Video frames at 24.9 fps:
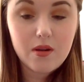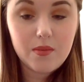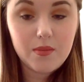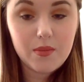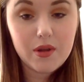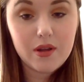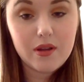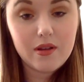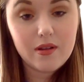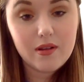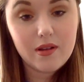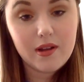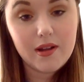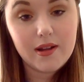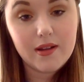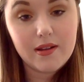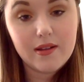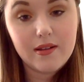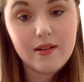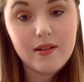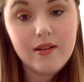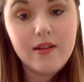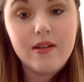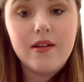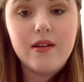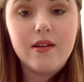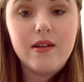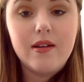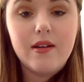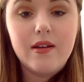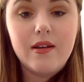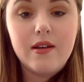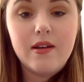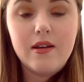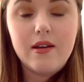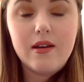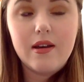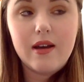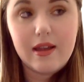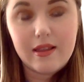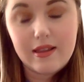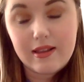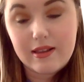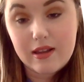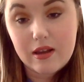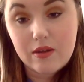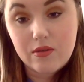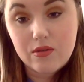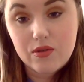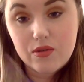but like I think
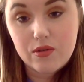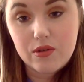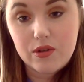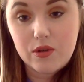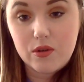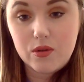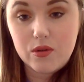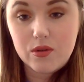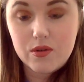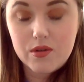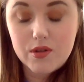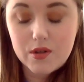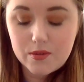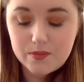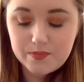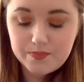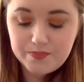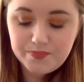that was really cool. So